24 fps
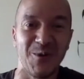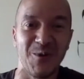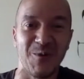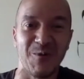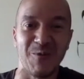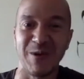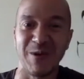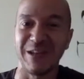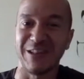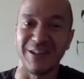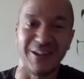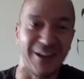
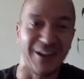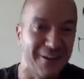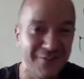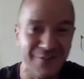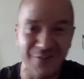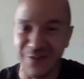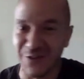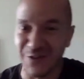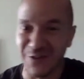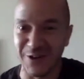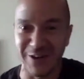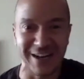we'd love
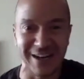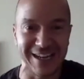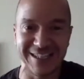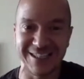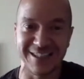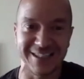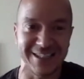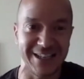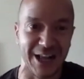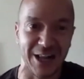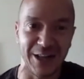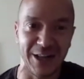for you guys to
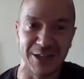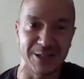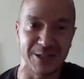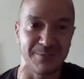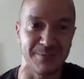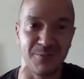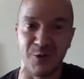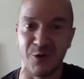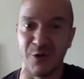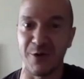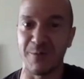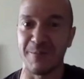tell us
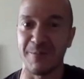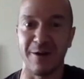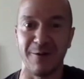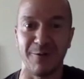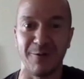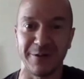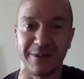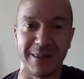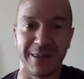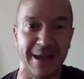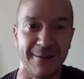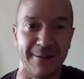more about
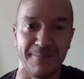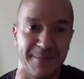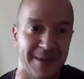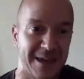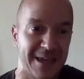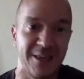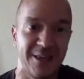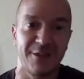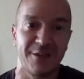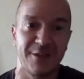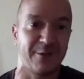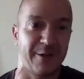what that
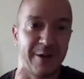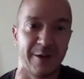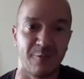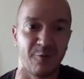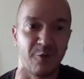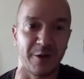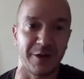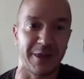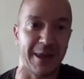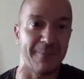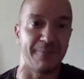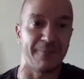means and
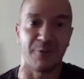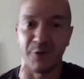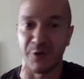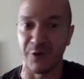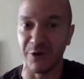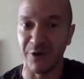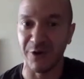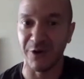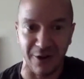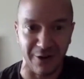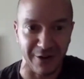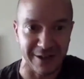what that
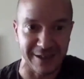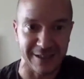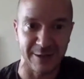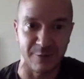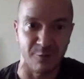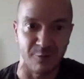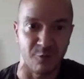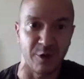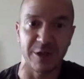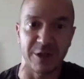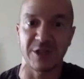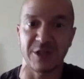protocol is, and
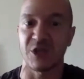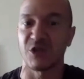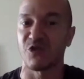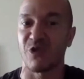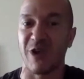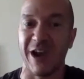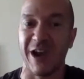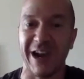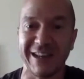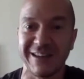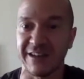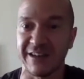what's
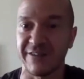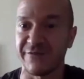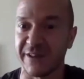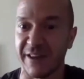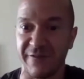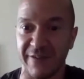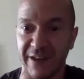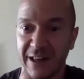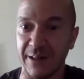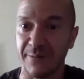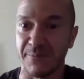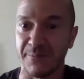attracting
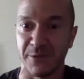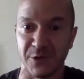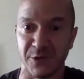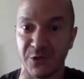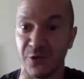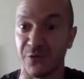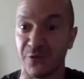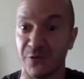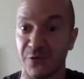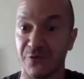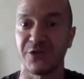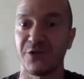developers
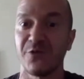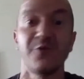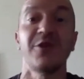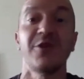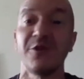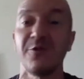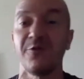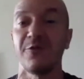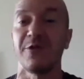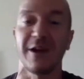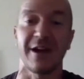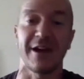over to
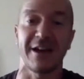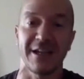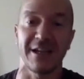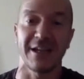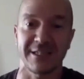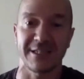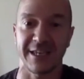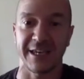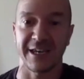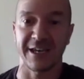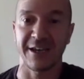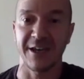you guys.
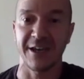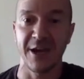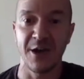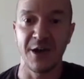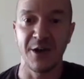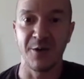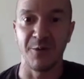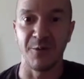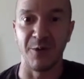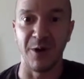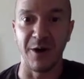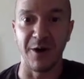Like
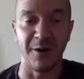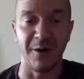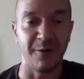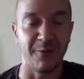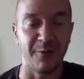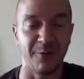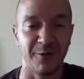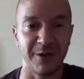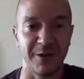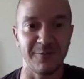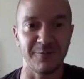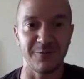
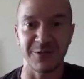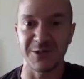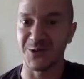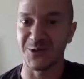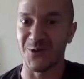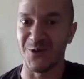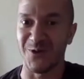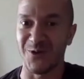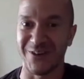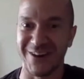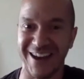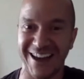what's
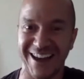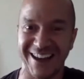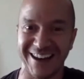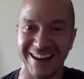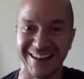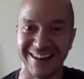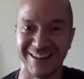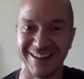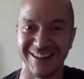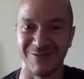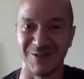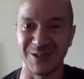going on?
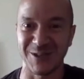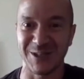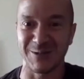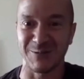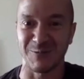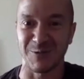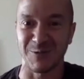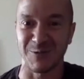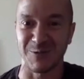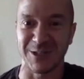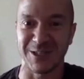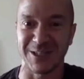What's
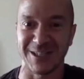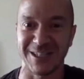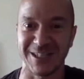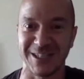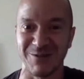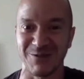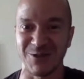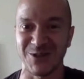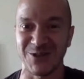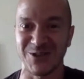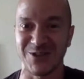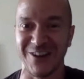the
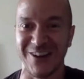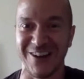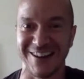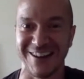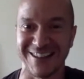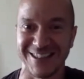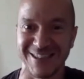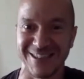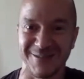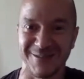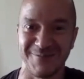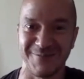secret
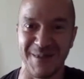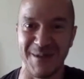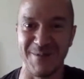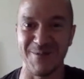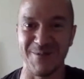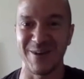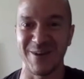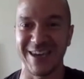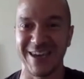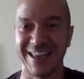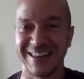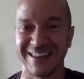sauce? Maybe
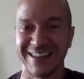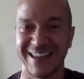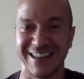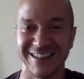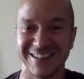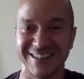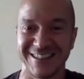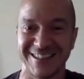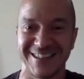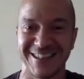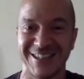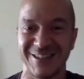you can't tell
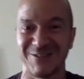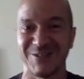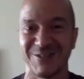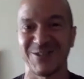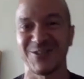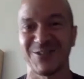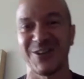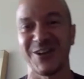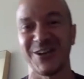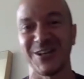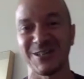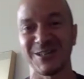us the secret
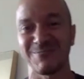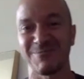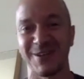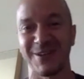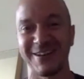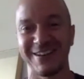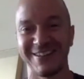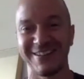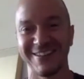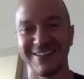sauce, but